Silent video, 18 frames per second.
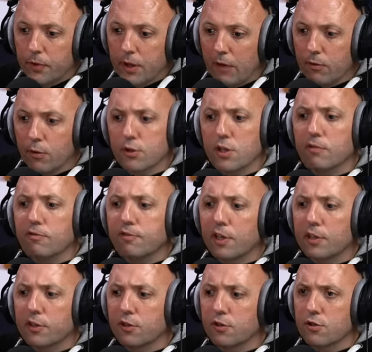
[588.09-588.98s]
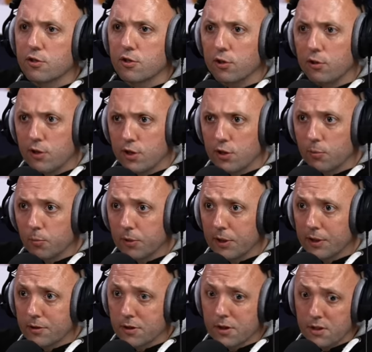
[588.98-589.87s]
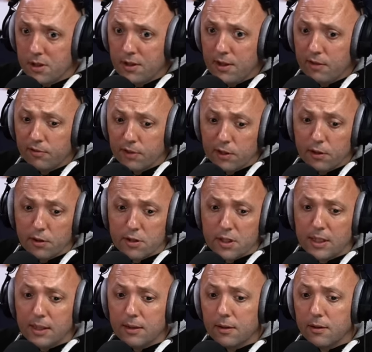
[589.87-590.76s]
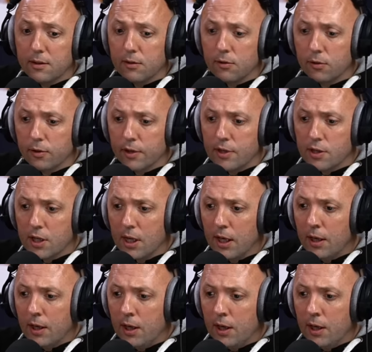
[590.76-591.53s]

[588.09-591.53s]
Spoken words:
I'm not saying Farke doesn't use young players because he definitely does and he did at Norwich,